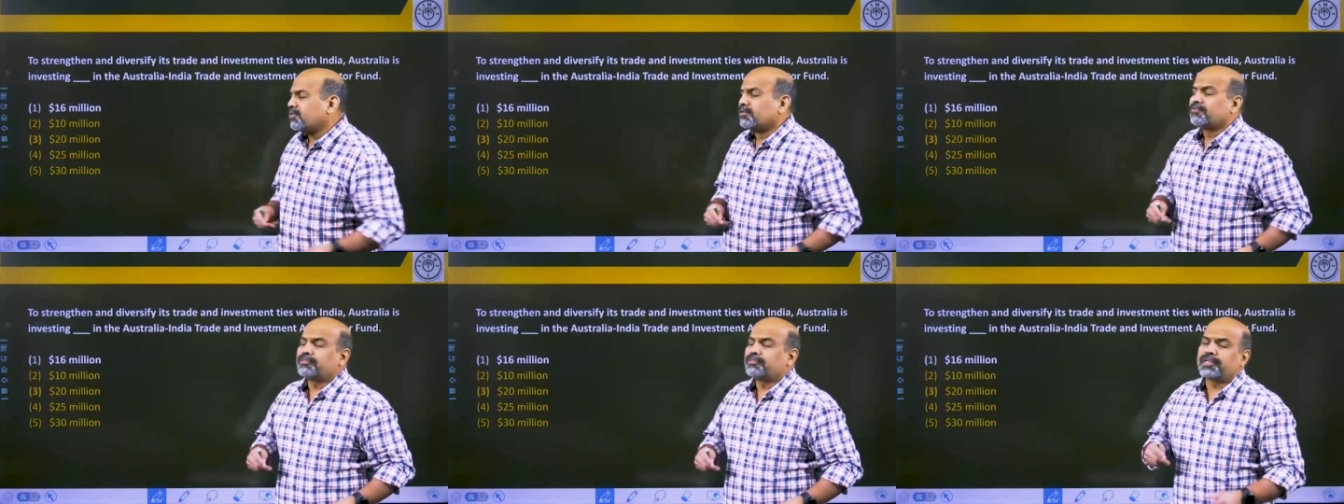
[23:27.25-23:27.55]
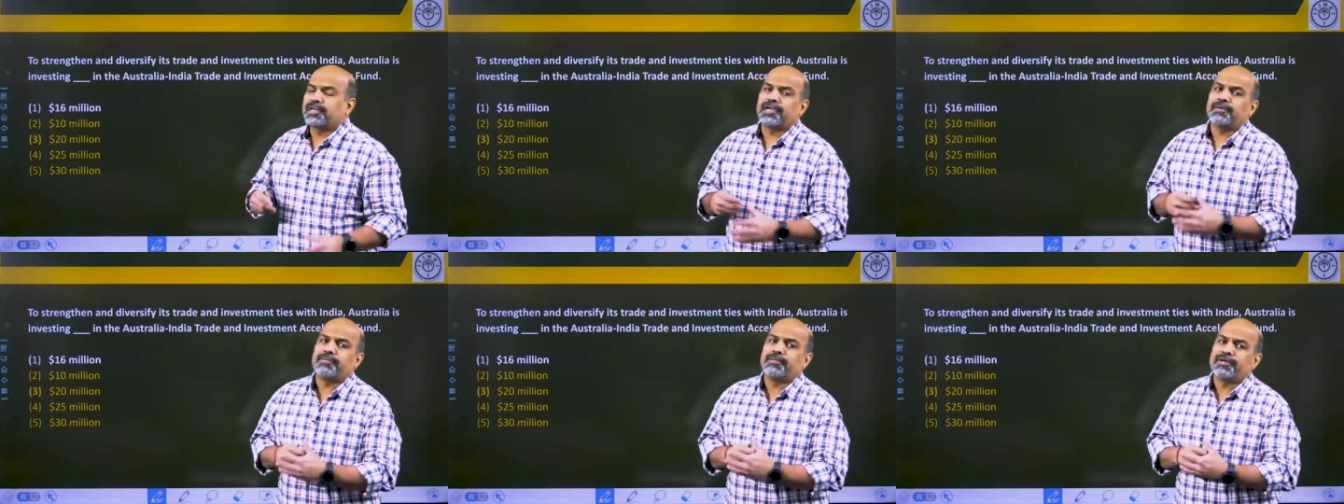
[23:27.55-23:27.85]
of
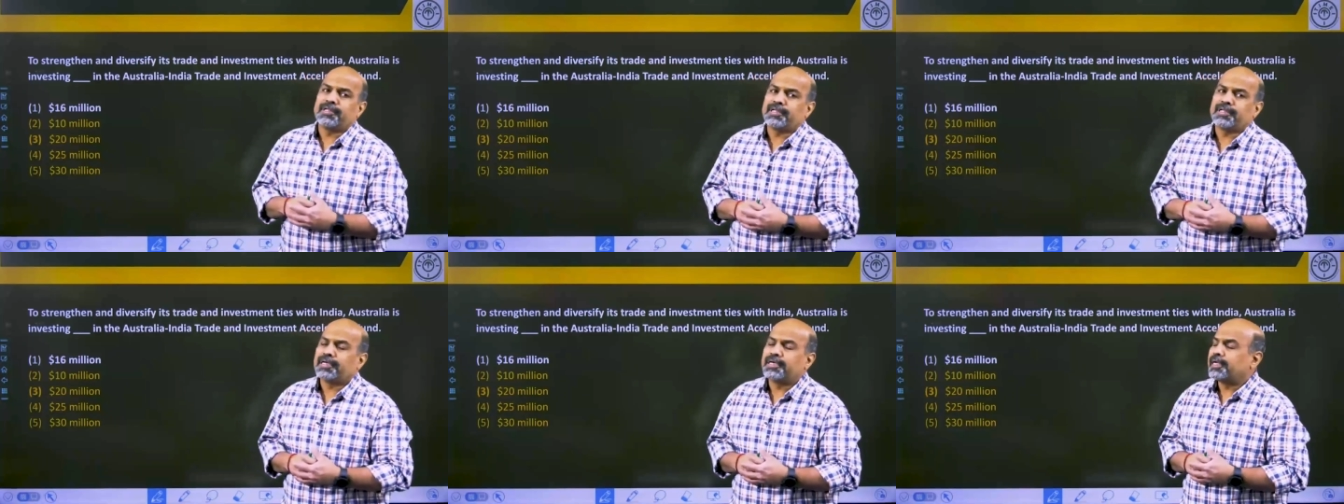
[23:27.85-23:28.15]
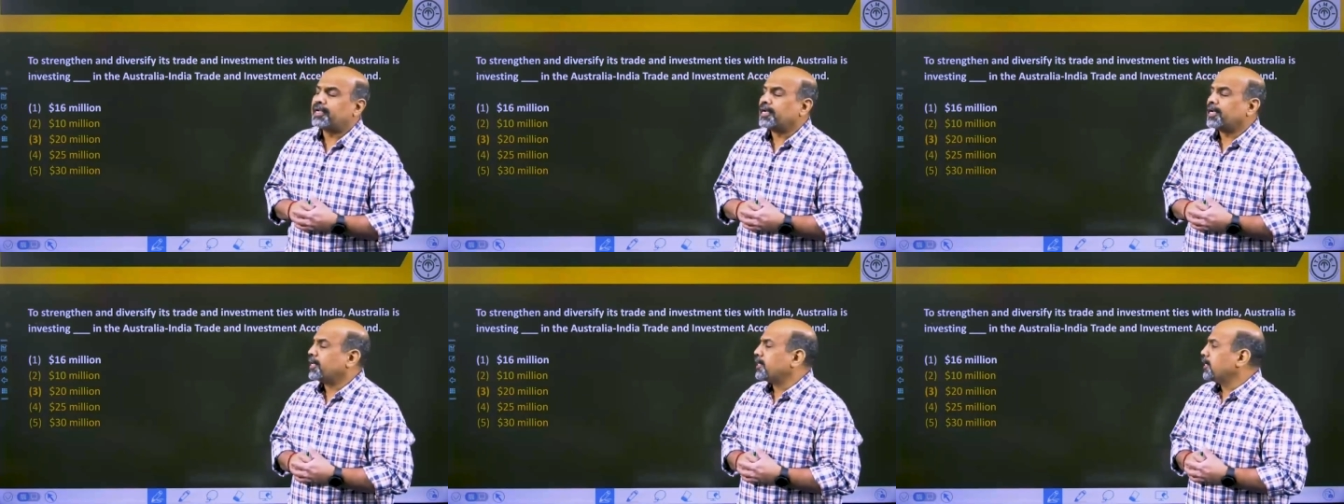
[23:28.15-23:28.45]
trade between
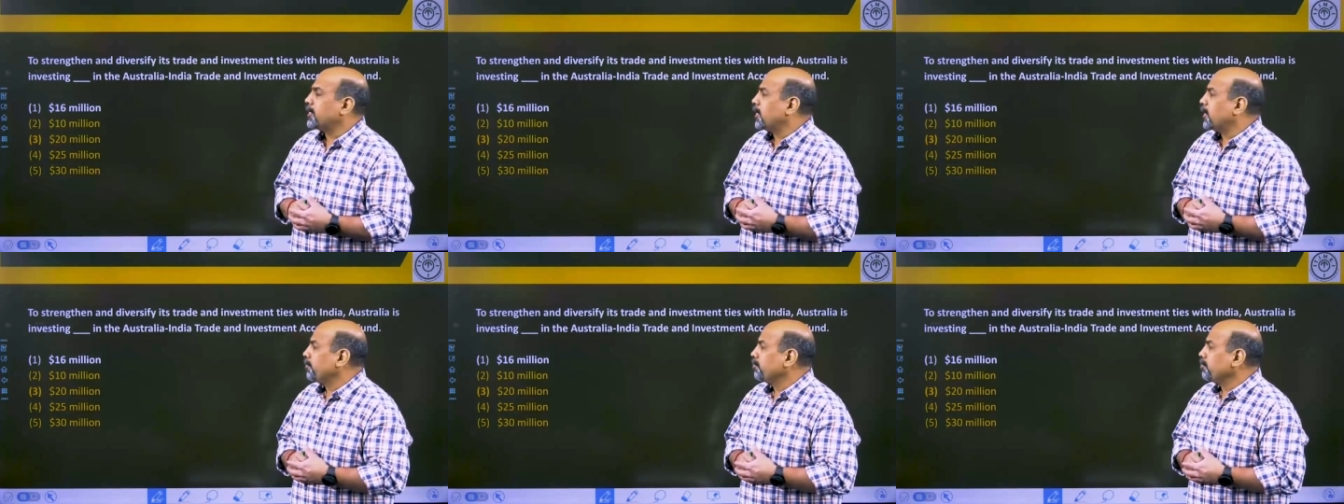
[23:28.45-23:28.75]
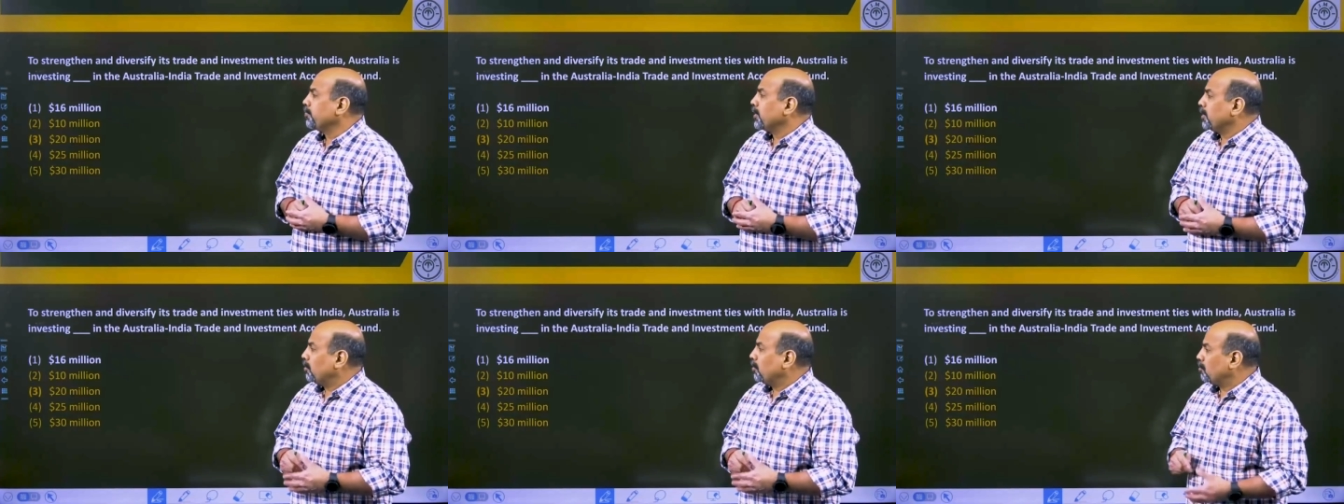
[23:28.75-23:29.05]
India and
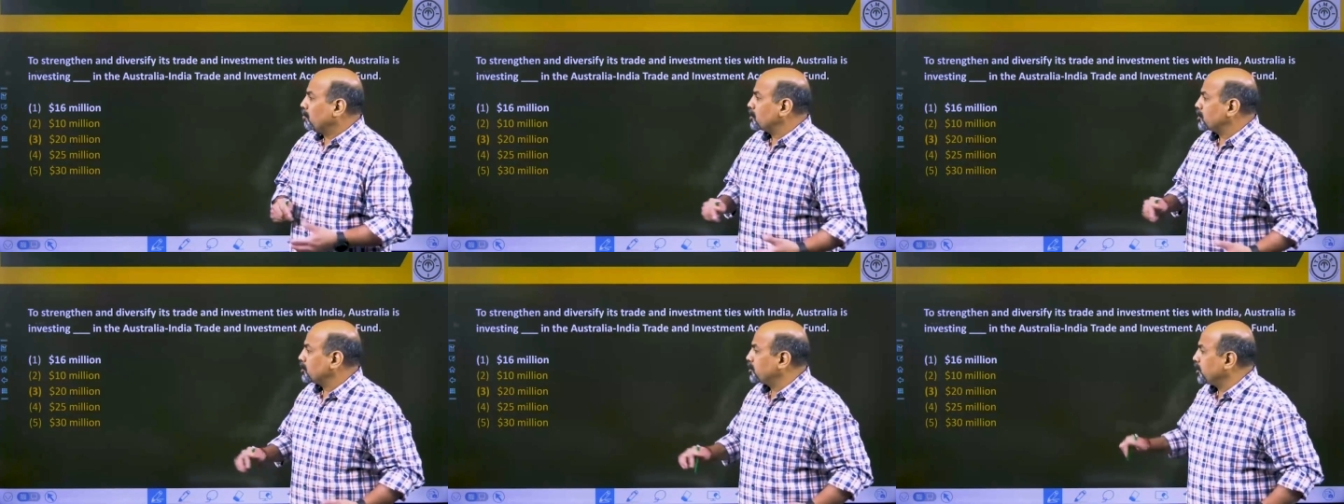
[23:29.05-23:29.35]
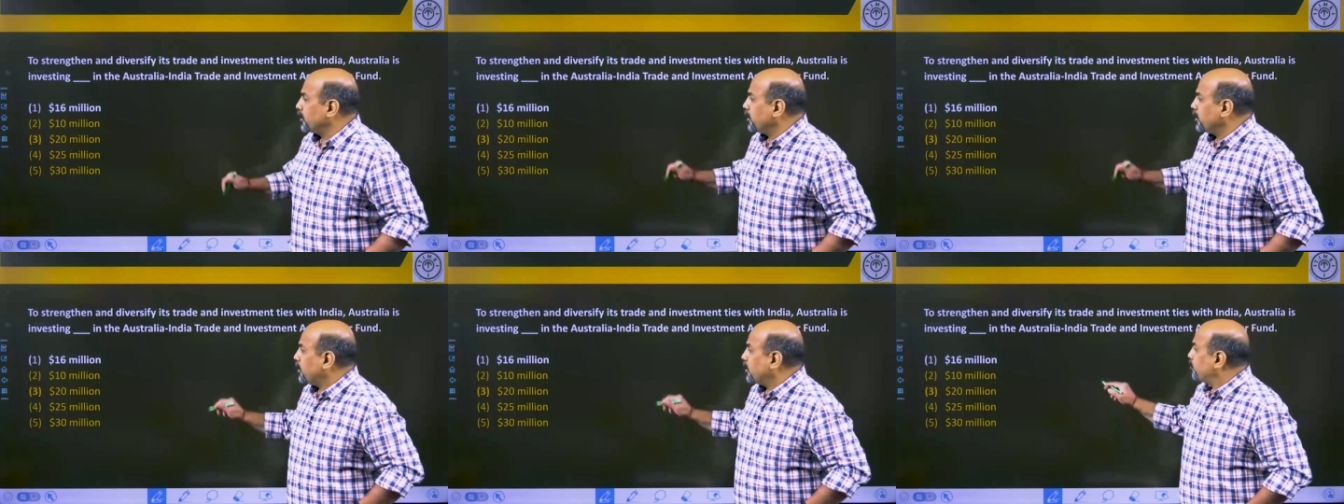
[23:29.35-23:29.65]

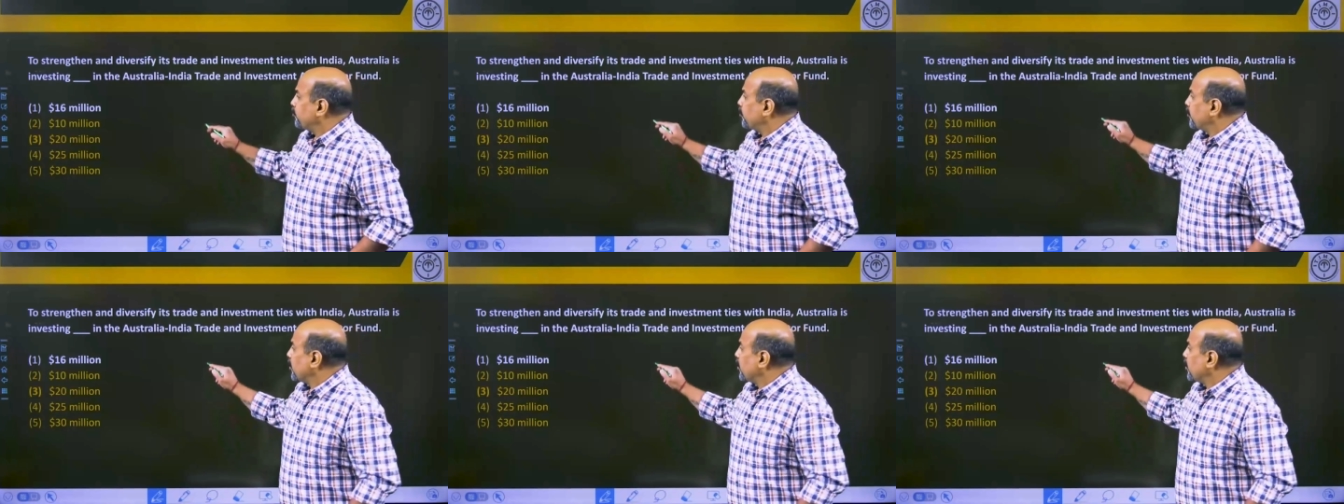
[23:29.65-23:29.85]
Australia?